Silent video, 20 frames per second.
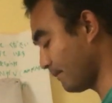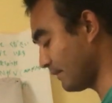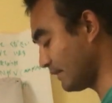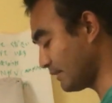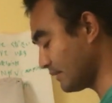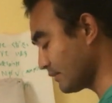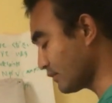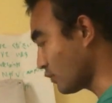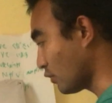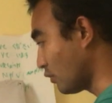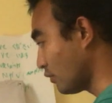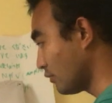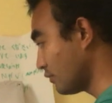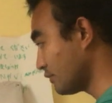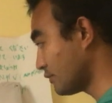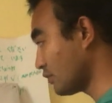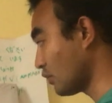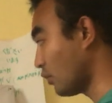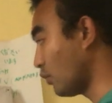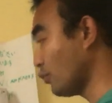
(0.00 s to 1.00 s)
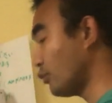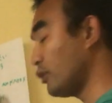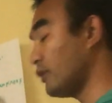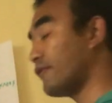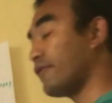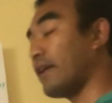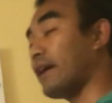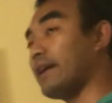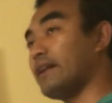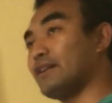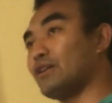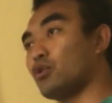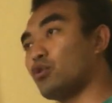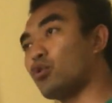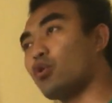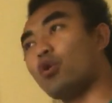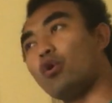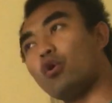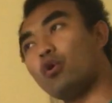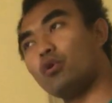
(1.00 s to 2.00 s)
And this is Ko. So you will find
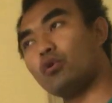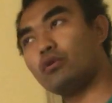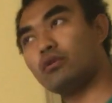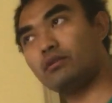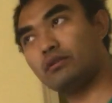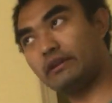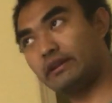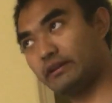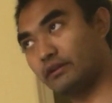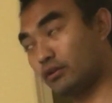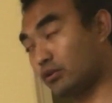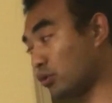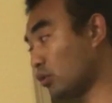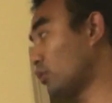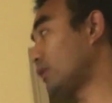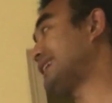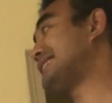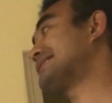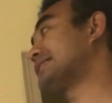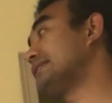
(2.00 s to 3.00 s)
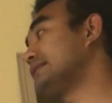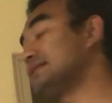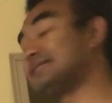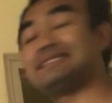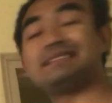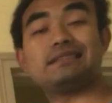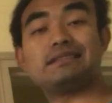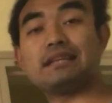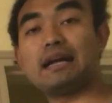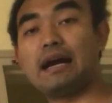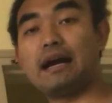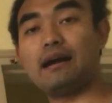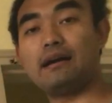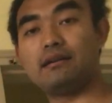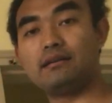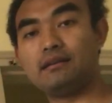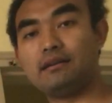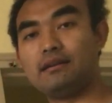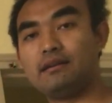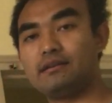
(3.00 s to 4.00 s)
Ko, letter Ko inside
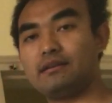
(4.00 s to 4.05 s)
Ta.